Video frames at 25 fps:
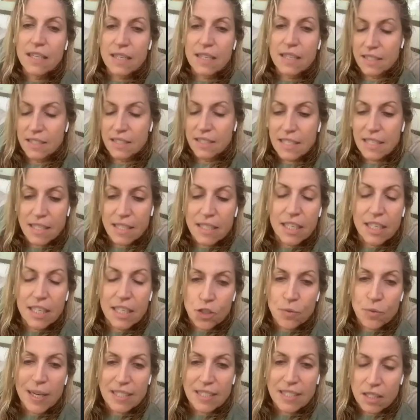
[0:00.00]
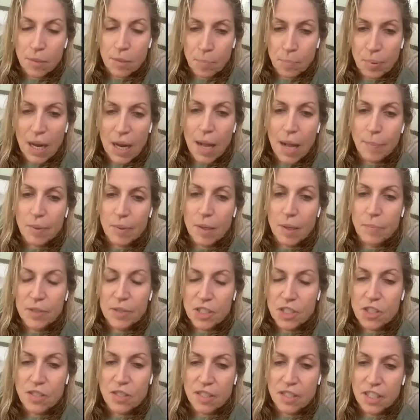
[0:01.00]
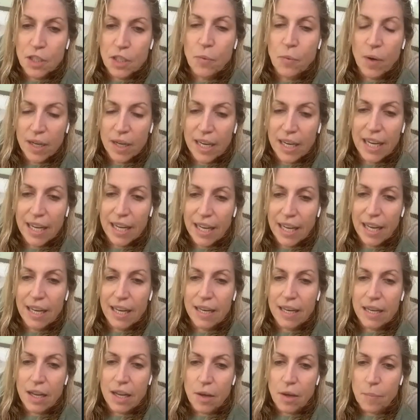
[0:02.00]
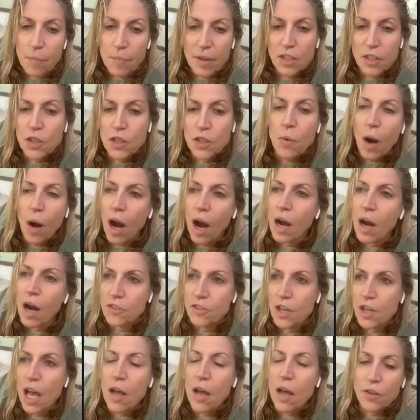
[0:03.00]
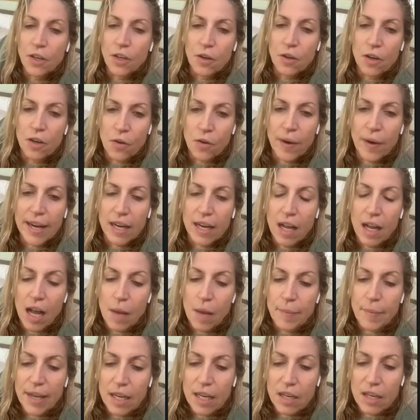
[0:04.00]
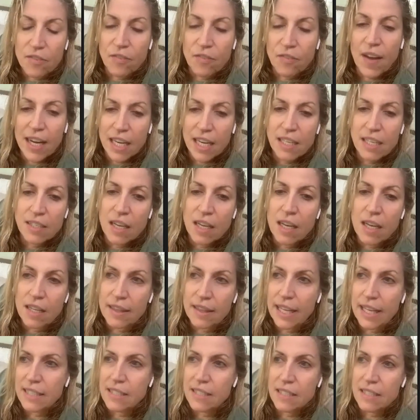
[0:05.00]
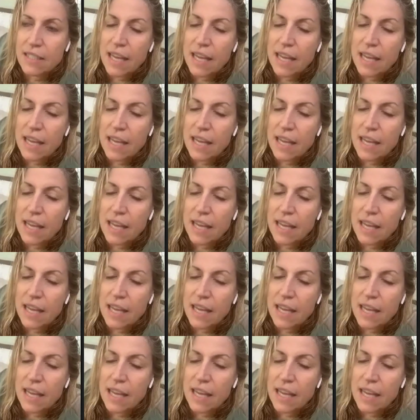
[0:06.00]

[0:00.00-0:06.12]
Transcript: doesn't address the problem, which is that you aren't getting income. You are you're a great comic. Fucking duh. That doesn't